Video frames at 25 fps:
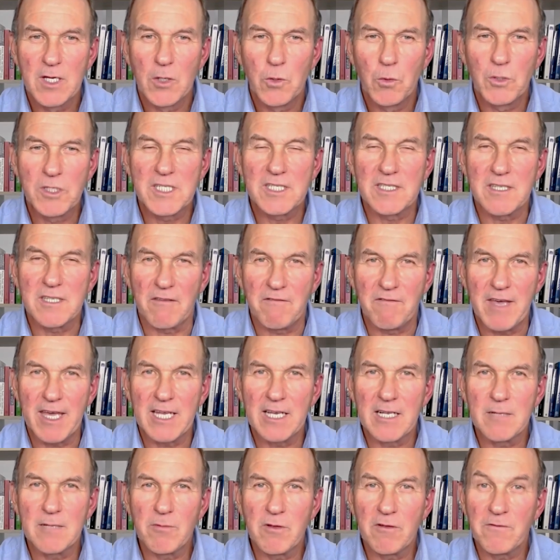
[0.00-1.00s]
which is
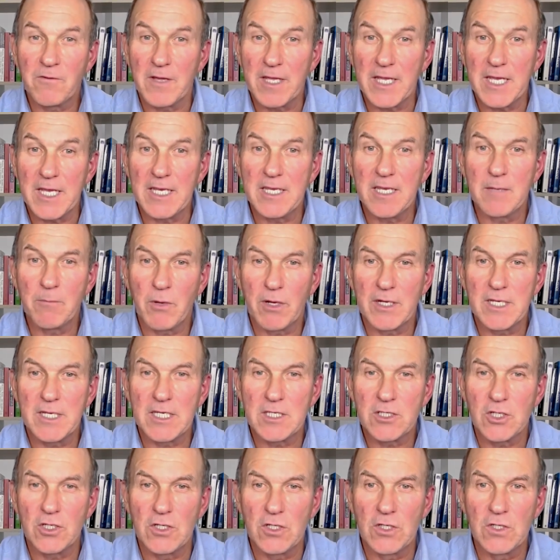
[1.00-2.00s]
available for anybody
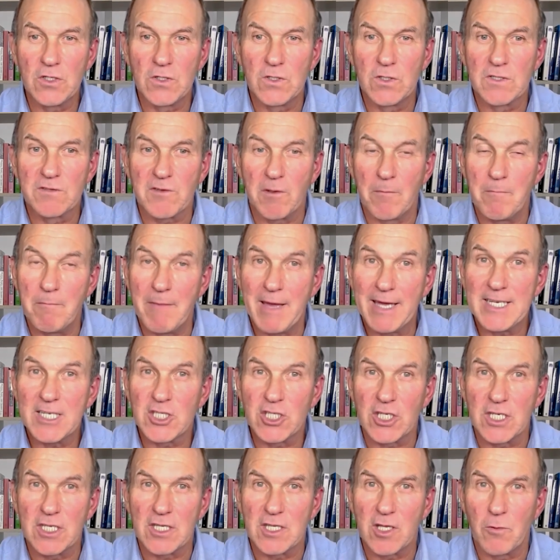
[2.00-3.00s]
to use for
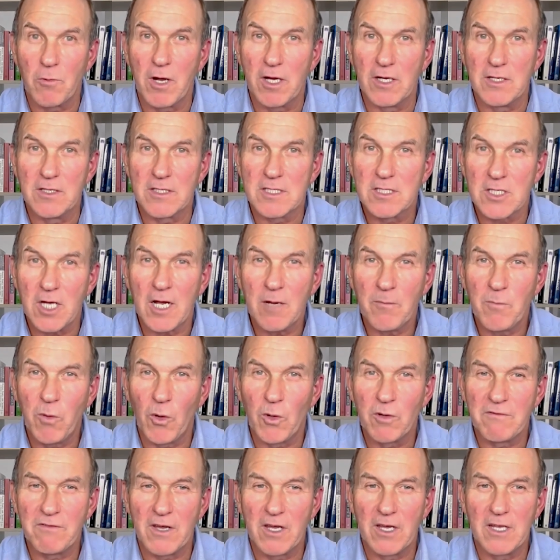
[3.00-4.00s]
managing their own stock
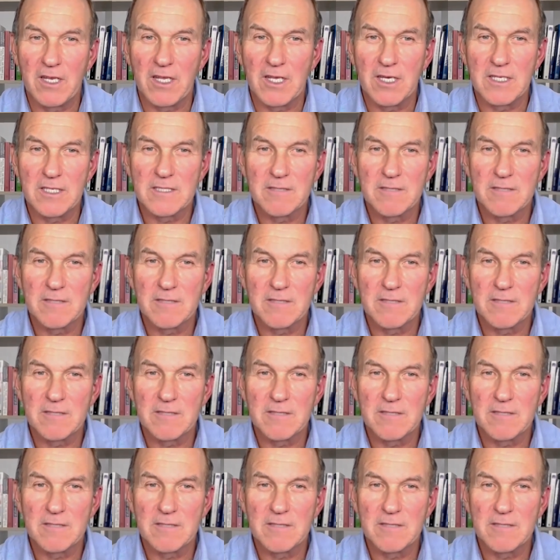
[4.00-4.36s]
portfolios.